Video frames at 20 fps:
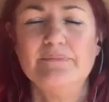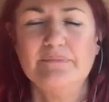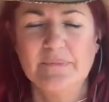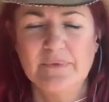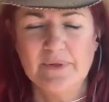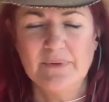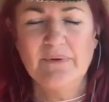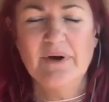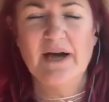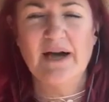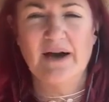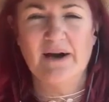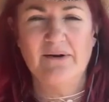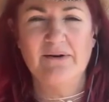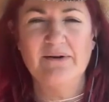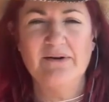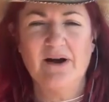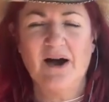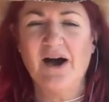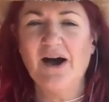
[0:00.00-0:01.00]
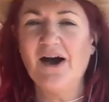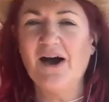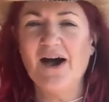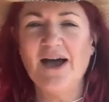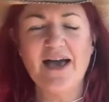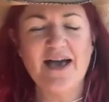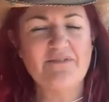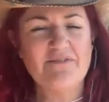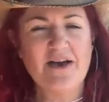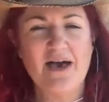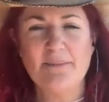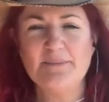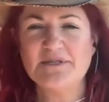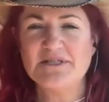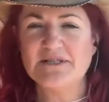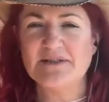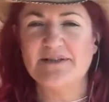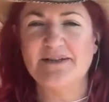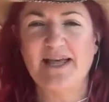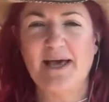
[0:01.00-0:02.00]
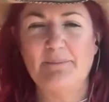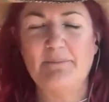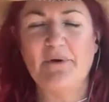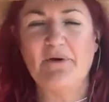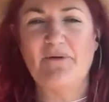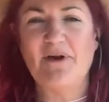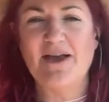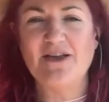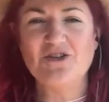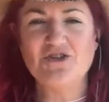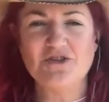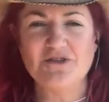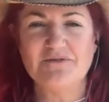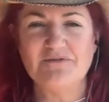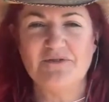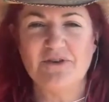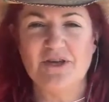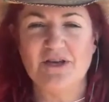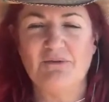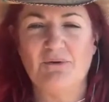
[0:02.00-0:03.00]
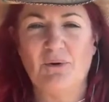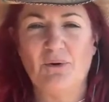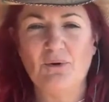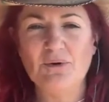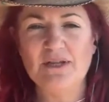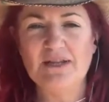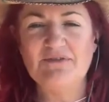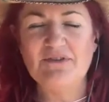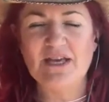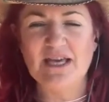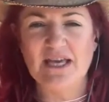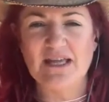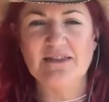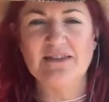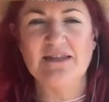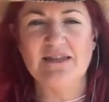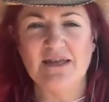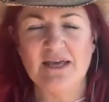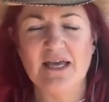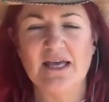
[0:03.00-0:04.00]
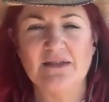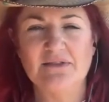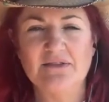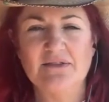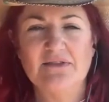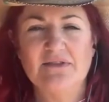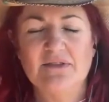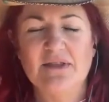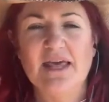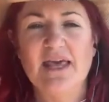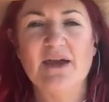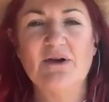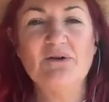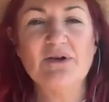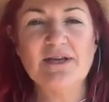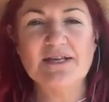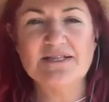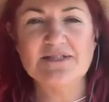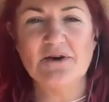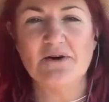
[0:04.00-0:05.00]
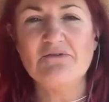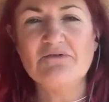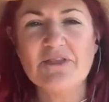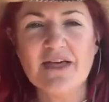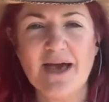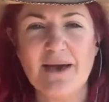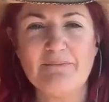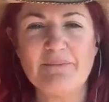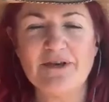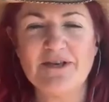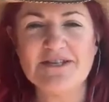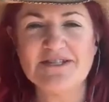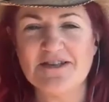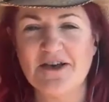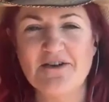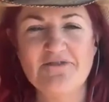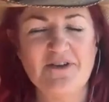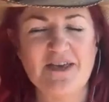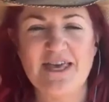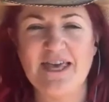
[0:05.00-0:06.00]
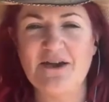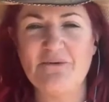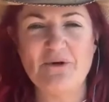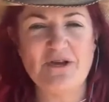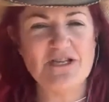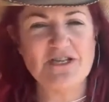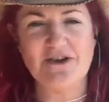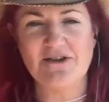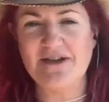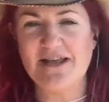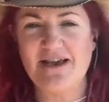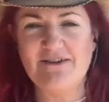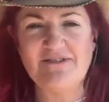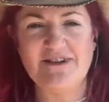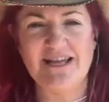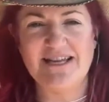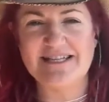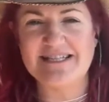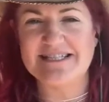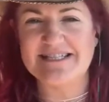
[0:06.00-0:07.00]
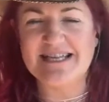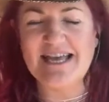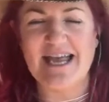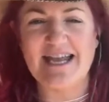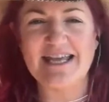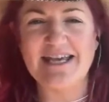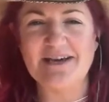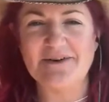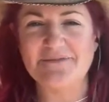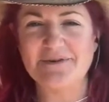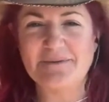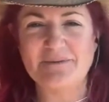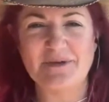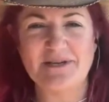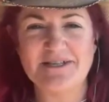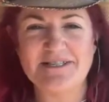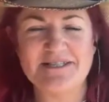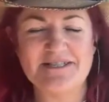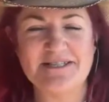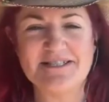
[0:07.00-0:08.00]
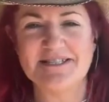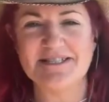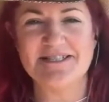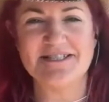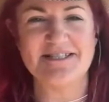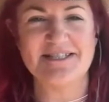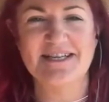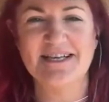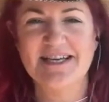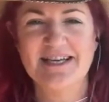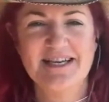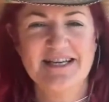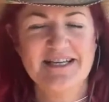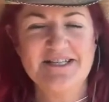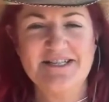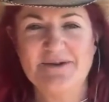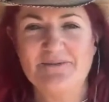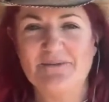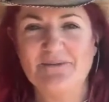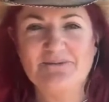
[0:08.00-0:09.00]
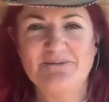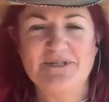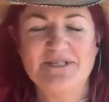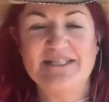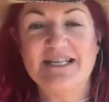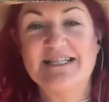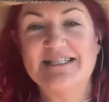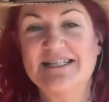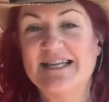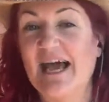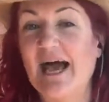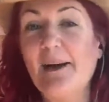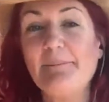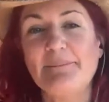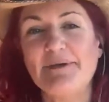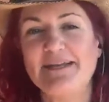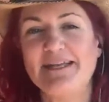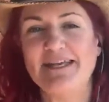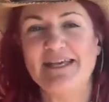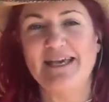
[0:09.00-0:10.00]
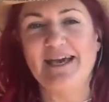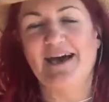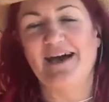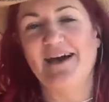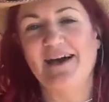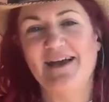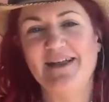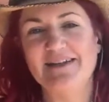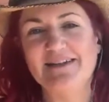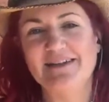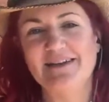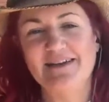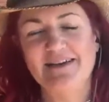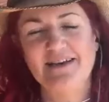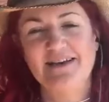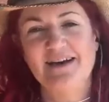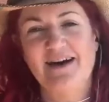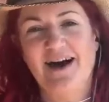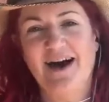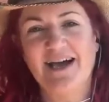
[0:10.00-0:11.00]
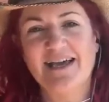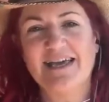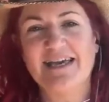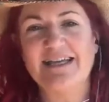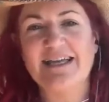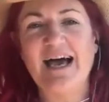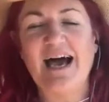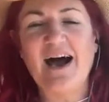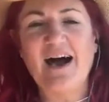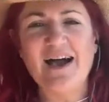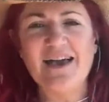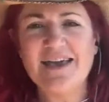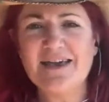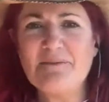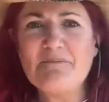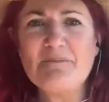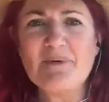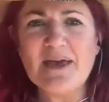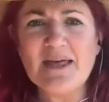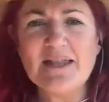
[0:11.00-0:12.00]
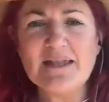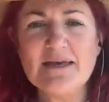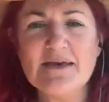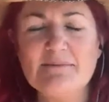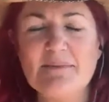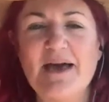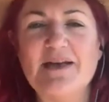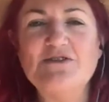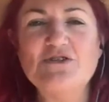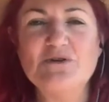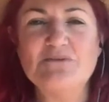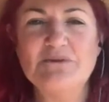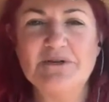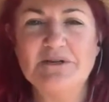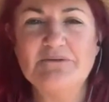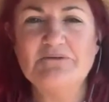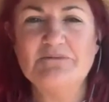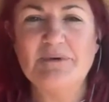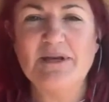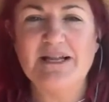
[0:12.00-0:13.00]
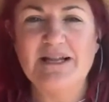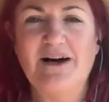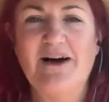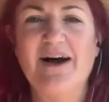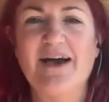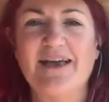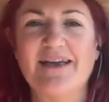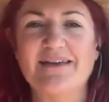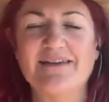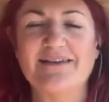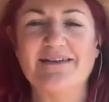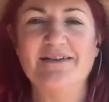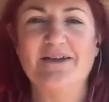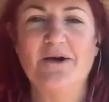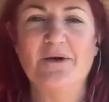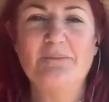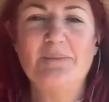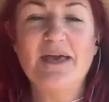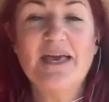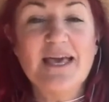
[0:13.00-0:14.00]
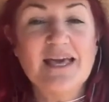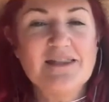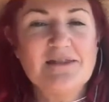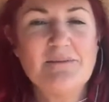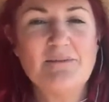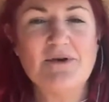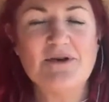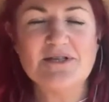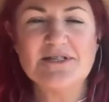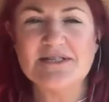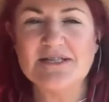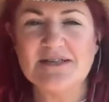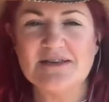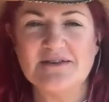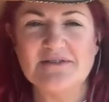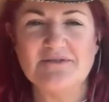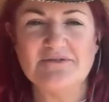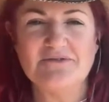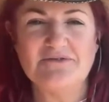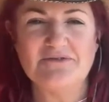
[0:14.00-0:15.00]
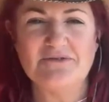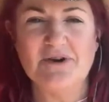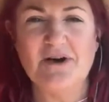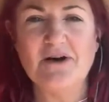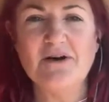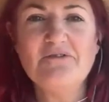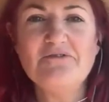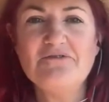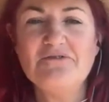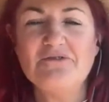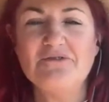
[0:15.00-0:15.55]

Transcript: Wow. I, I, have absolute admiration for you all living in, in areas of that because over here we don't have an understanding of it because it just you, doesn't happen here. And I can I can barely imagine what it would be like, you know, being at the mercy of, of